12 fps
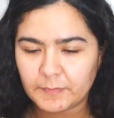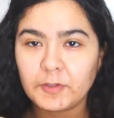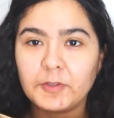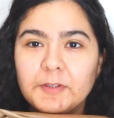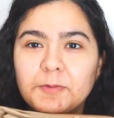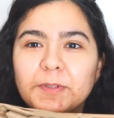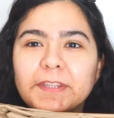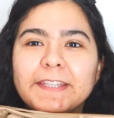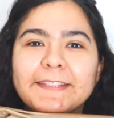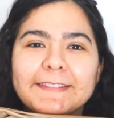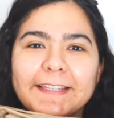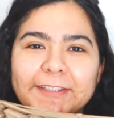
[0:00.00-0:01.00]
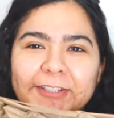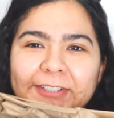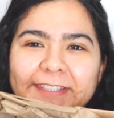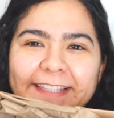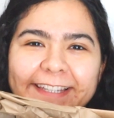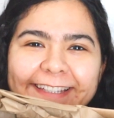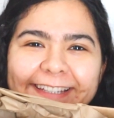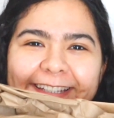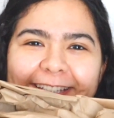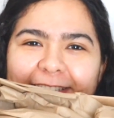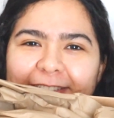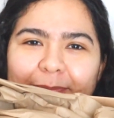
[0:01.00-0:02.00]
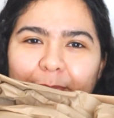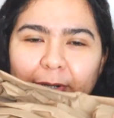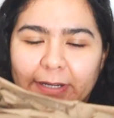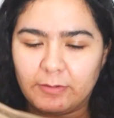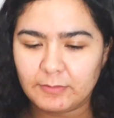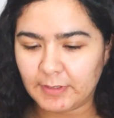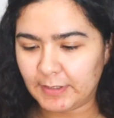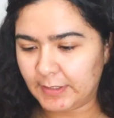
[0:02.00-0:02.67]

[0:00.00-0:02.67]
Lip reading: So this is what the inside looks like, just brown.